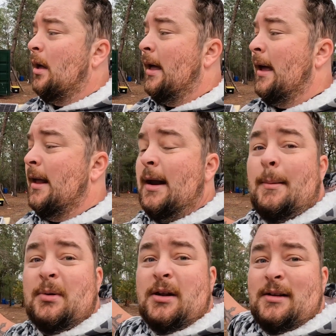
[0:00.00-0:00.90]
And
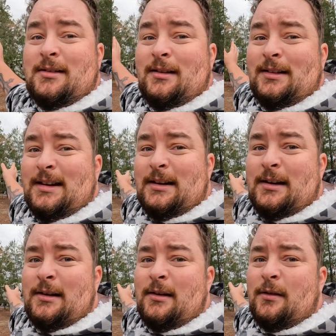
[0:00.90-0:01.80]
I'm going to delete
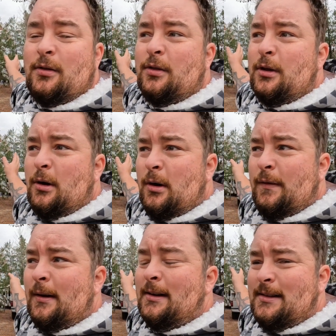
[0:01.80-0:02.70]
I'm
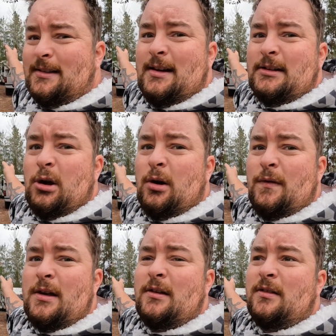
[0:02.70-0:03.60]
going to disconnect the
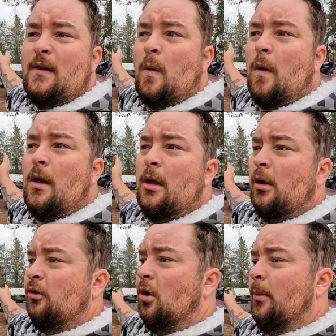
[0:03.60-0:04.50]
RV's
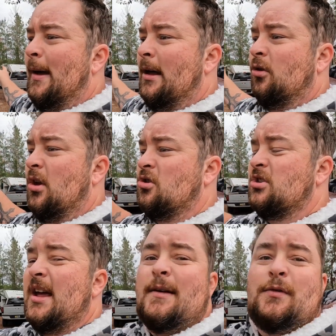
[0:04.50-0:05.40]
solar panels and
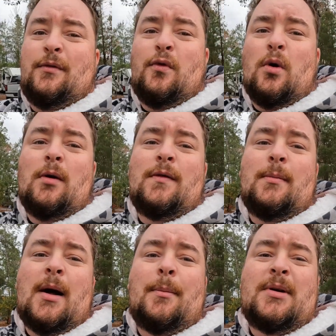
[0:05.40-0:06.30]
just have the 4 of
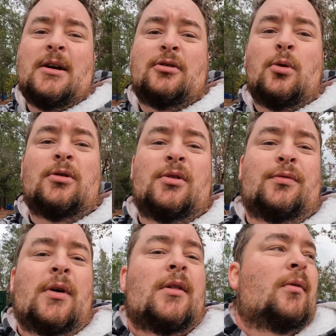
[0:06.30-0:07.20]
them up here towards the
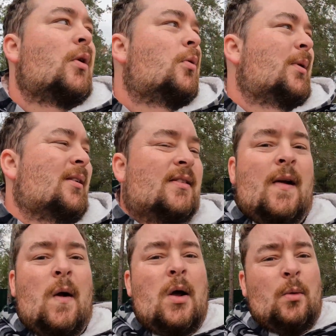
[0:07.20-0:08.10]
front of the road because
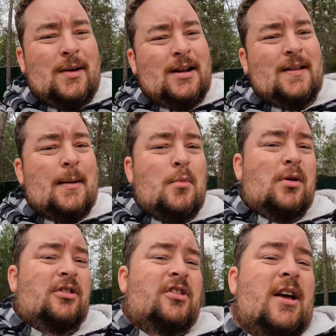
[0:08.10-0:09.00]
we get a lot
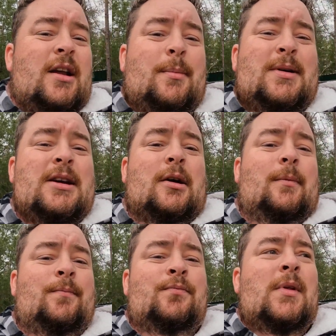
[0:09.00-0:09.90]
more sun up
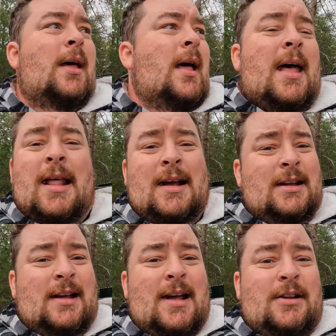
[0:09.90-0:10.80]
here. And I
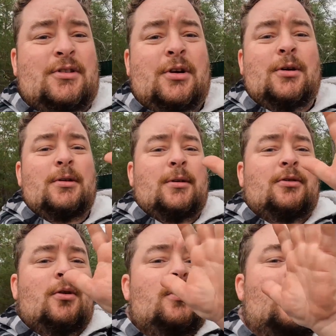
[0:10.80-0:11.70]
can kind of turn the
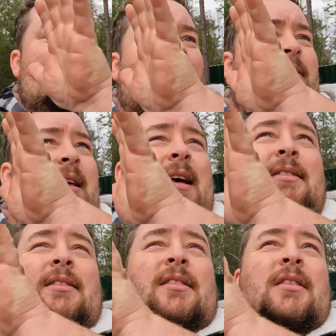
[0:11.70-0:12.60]
solar panels
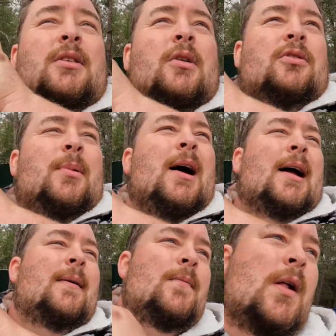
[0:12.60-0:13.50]
as the sun goes by.